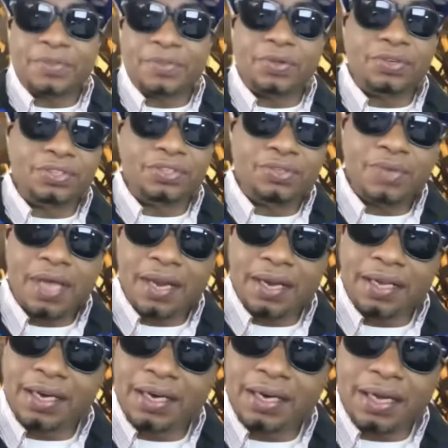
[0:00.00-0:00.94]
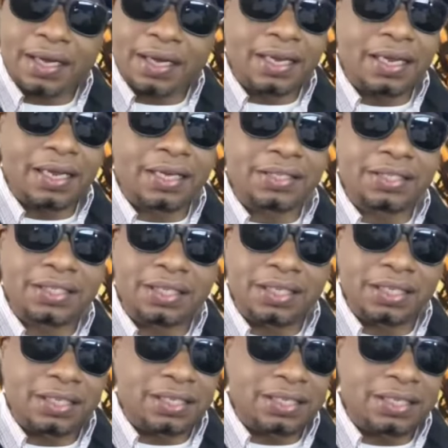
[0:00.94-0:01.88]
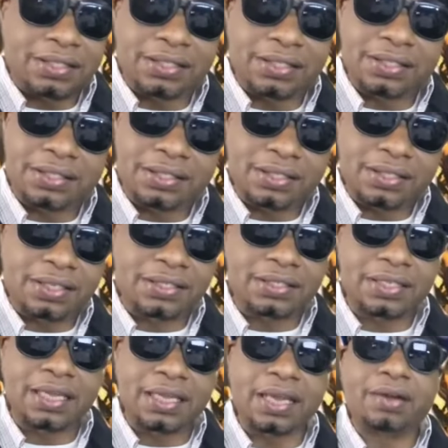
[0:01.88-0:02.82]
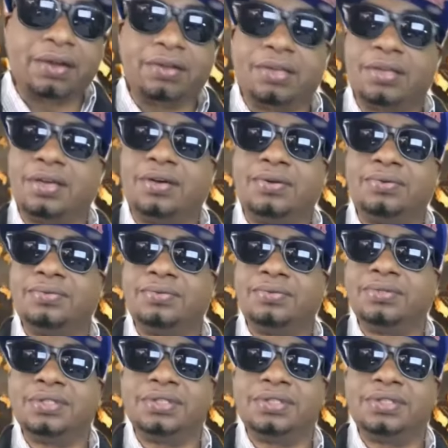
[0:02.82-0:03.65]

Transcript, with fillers: as long as you got an internet connection, it, it's it's there, you know.